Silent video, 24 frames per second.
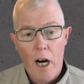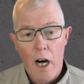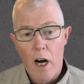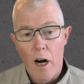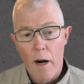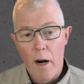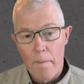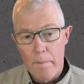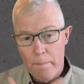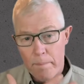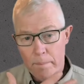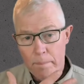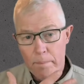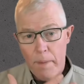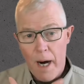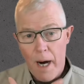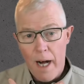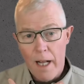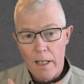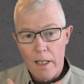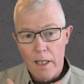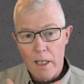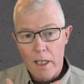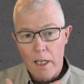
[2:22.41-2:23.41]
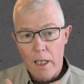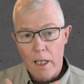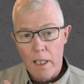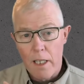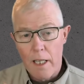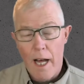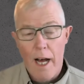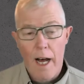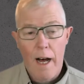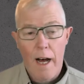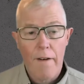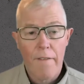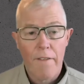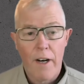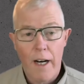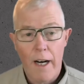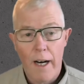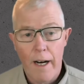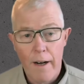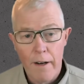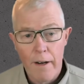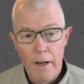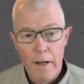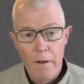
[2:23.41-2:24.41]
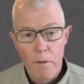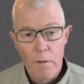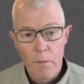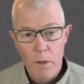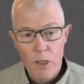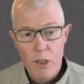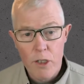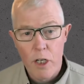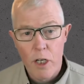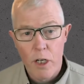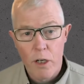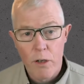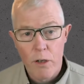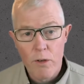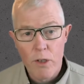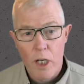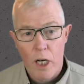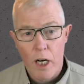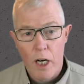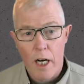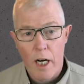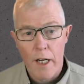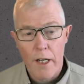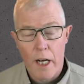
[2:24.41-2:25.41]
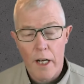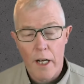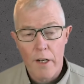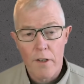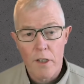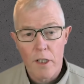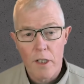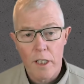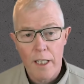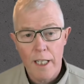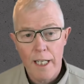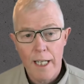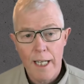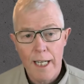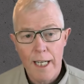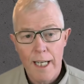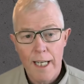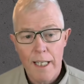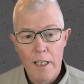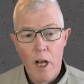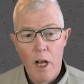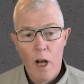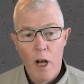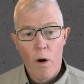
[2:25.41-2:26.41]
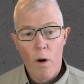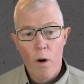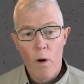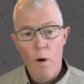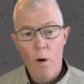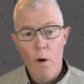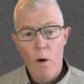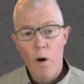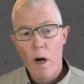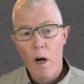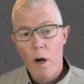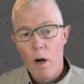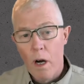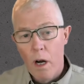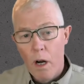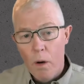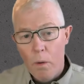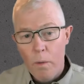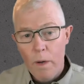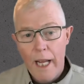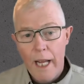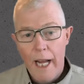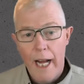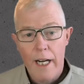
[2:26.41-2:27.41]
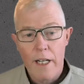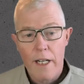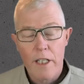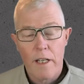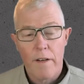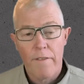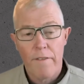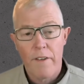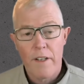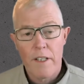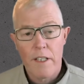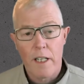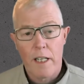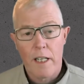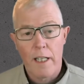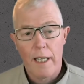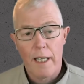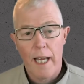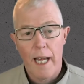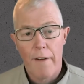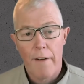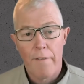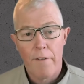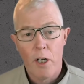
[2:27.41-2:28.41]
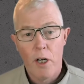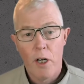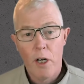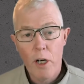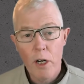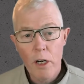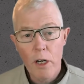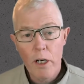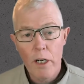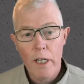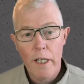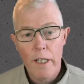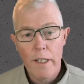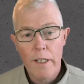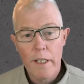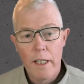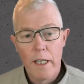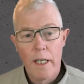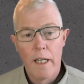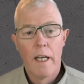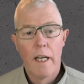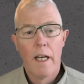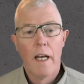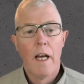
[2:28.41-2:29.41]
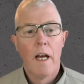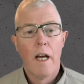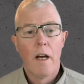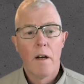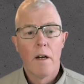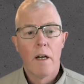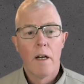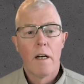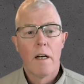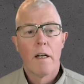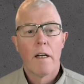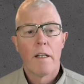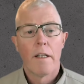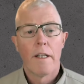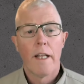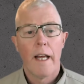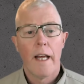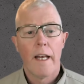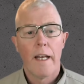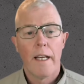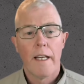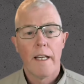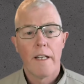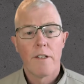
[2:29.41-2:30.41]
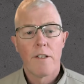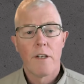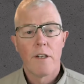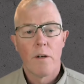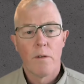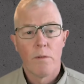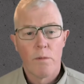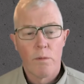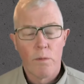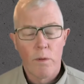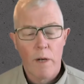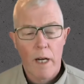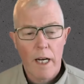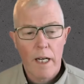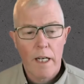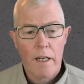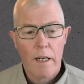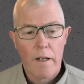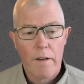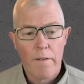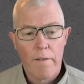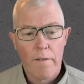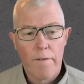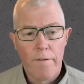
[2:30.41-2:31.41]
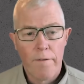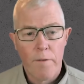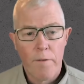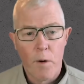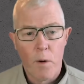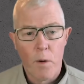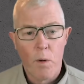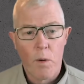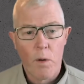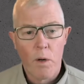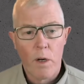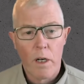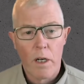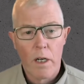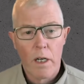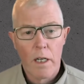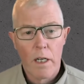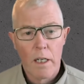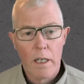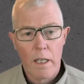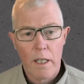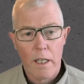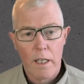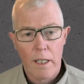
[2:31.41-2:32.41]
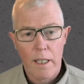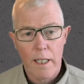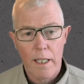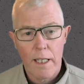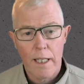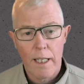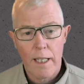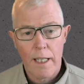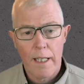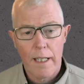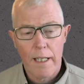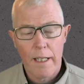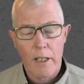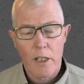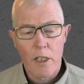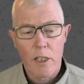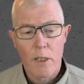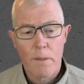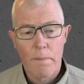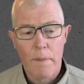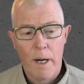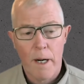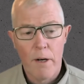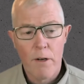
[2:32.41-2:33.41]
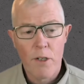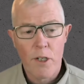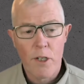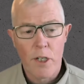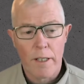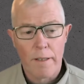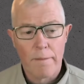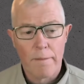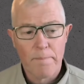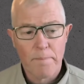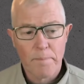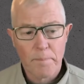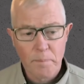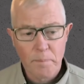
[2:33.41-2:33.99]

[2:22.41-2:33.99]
our balaclava, which goes on underneath, or we actually physically have a hood that is rated for the exposure.